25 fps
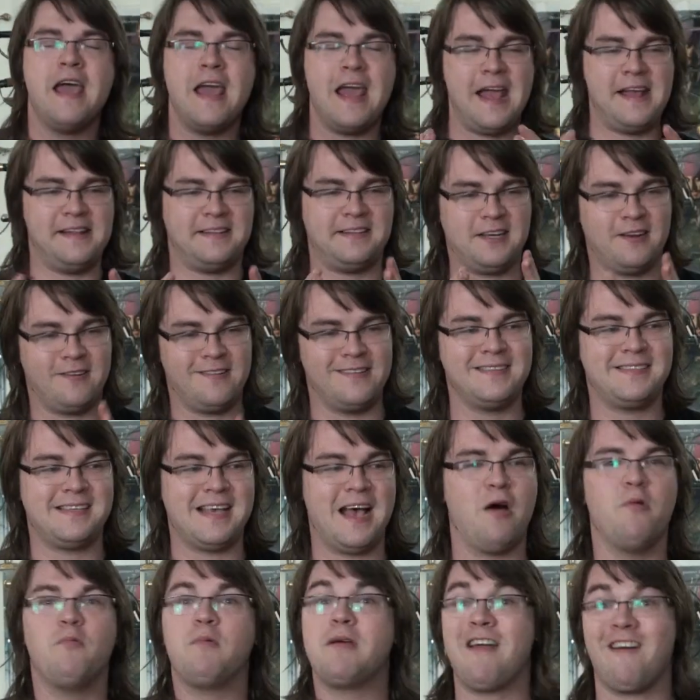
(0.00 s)
It turns
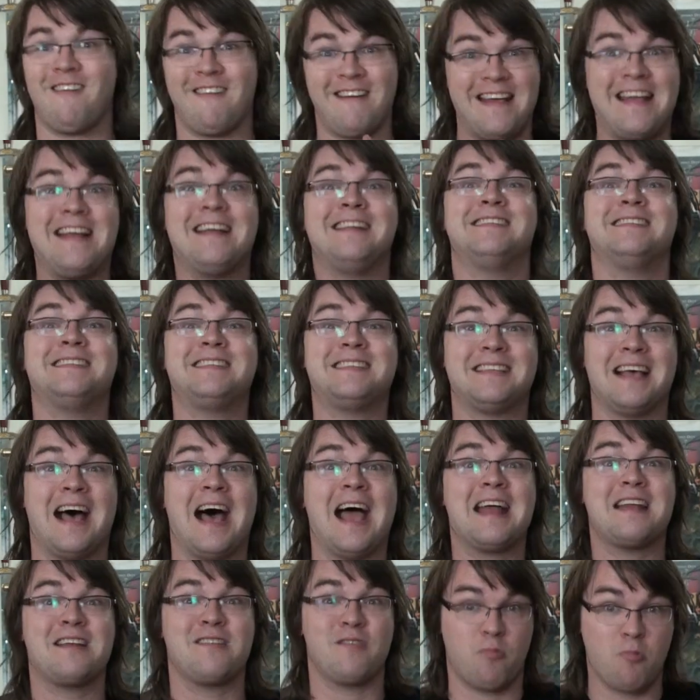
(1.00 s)
out we are
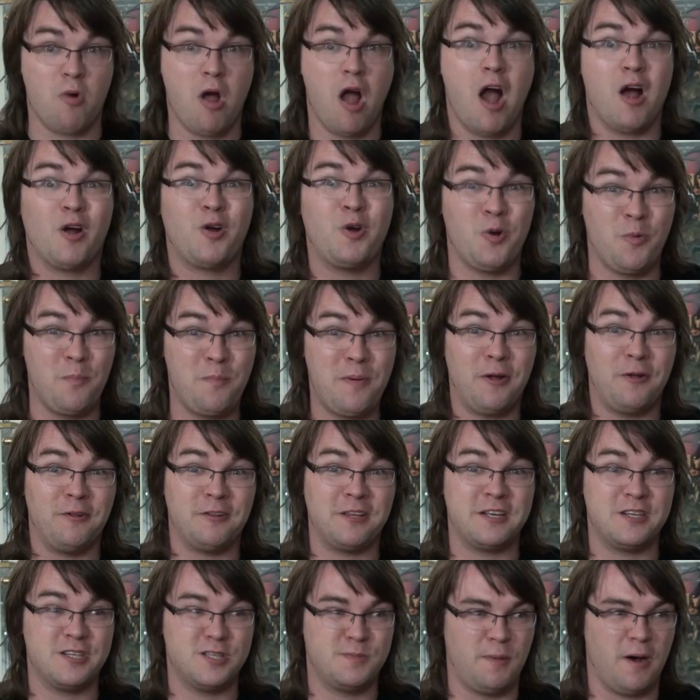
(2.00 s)
inside Naraku
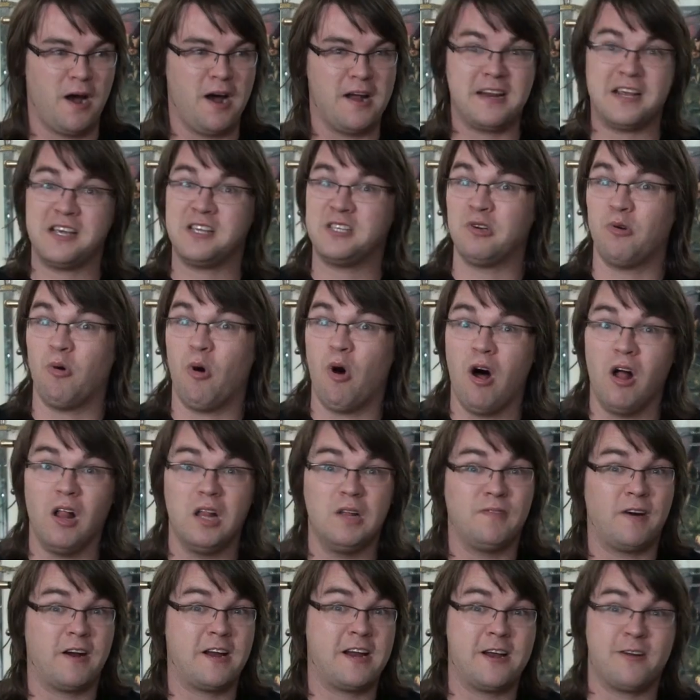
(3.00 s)
building his body, so all
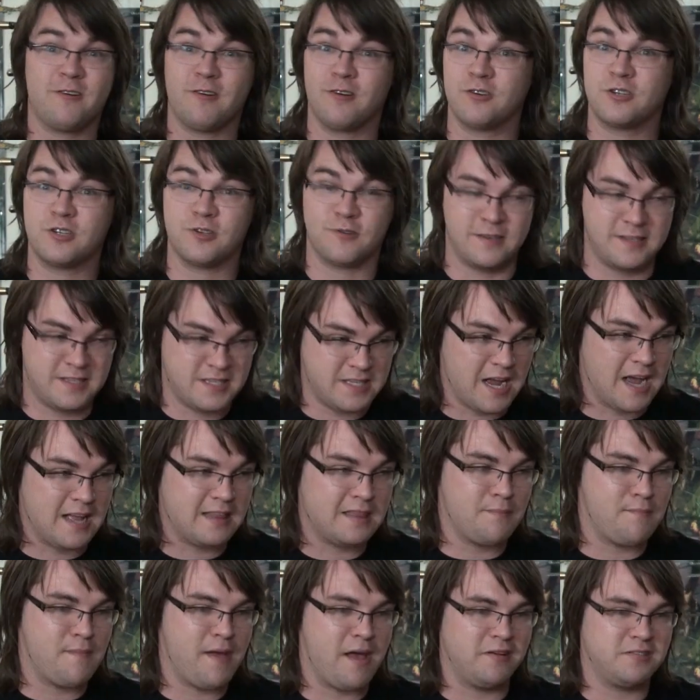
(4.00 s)
of our heroes are inside
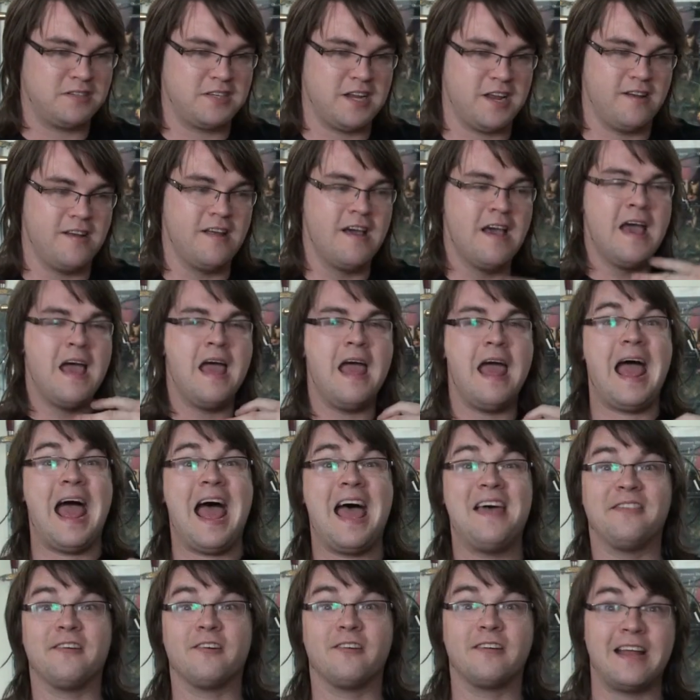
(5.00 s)
the mountain,
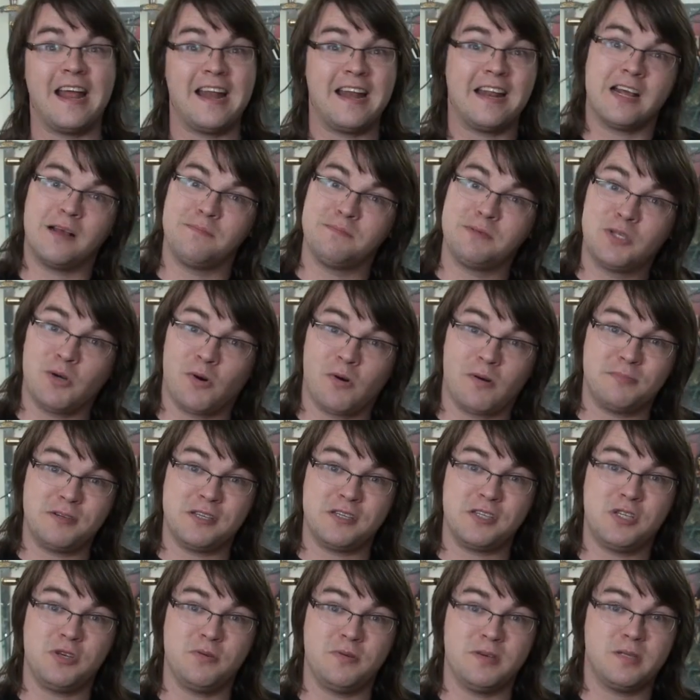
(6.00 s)
and they're getting absorbed
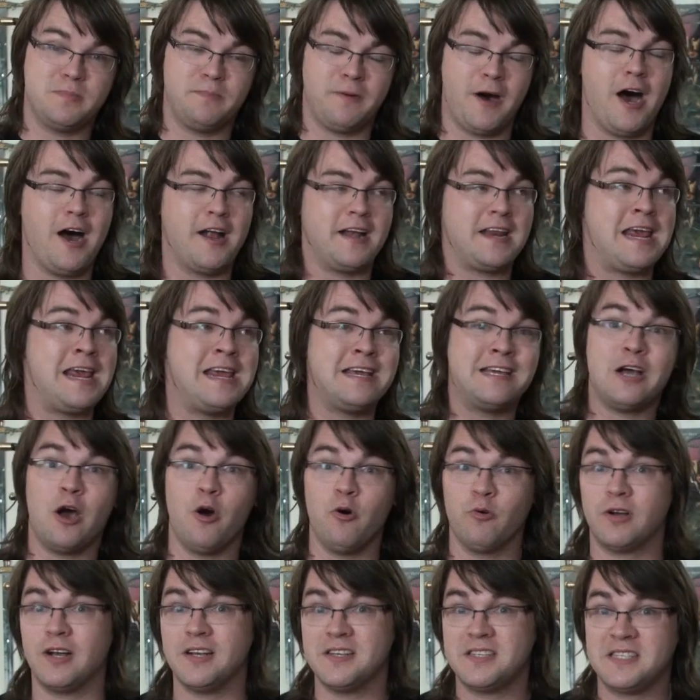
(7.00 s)
into his body.
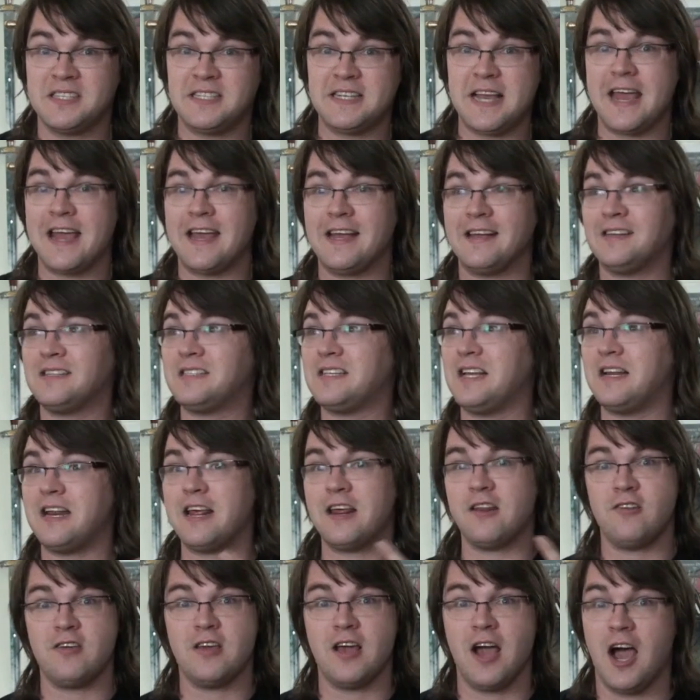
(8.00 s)
Koga sinks, and
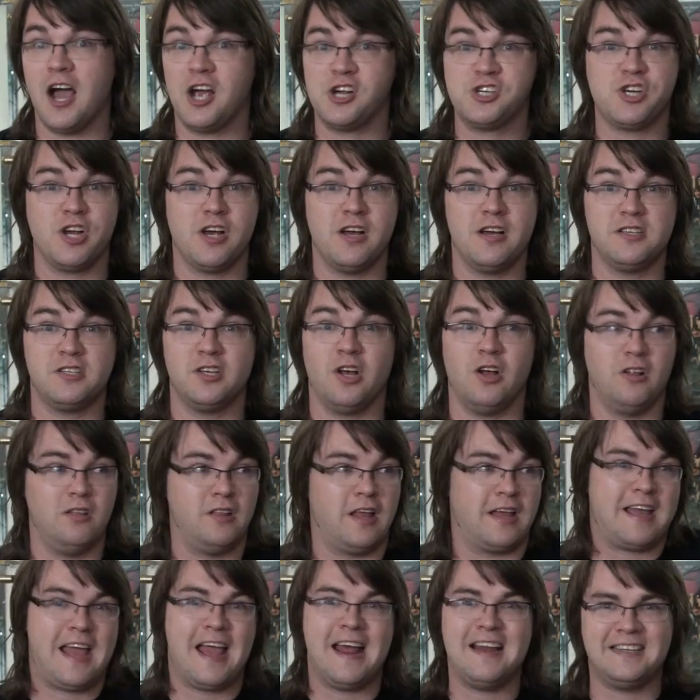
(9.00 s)
Inuyasha is all,
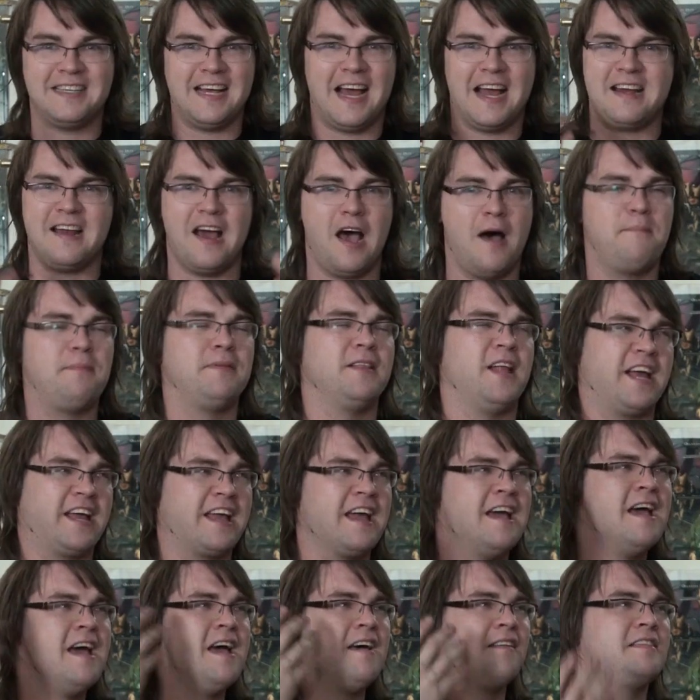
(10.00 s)
like, hentai'd up. Like,
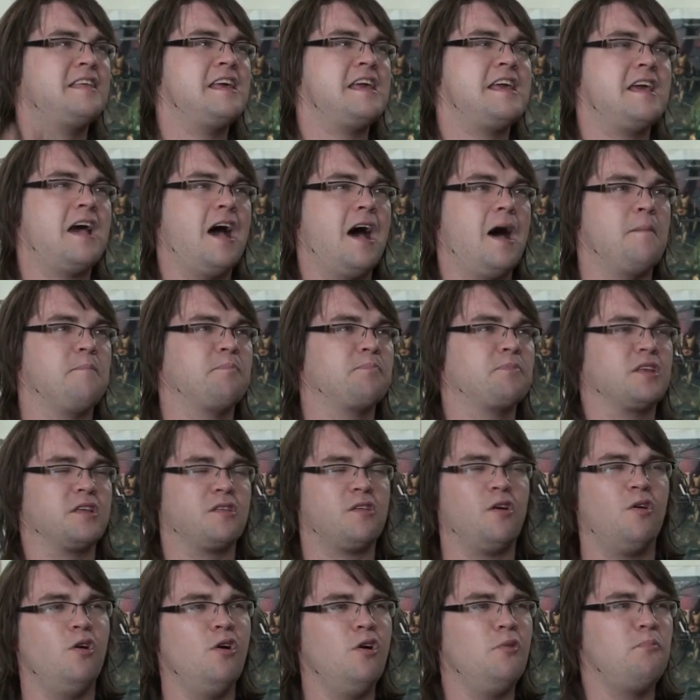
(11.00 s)
the, um,
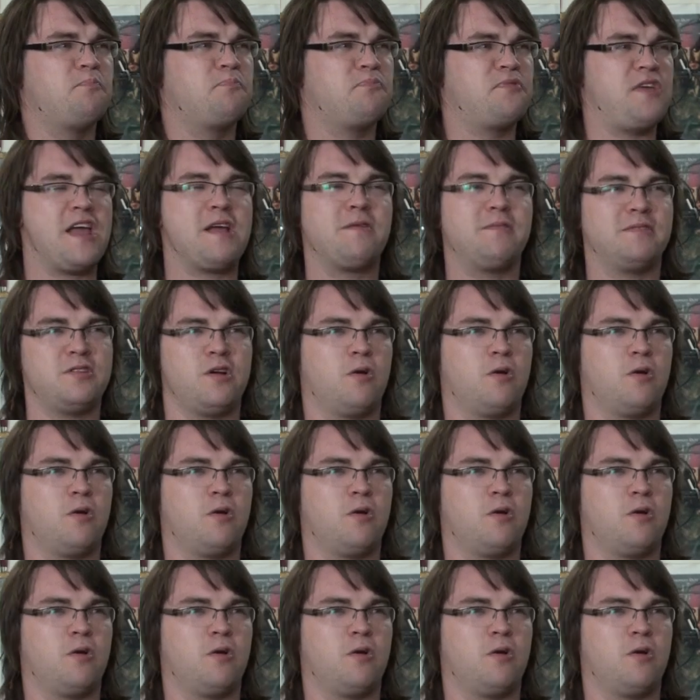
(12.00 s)
the whole thing with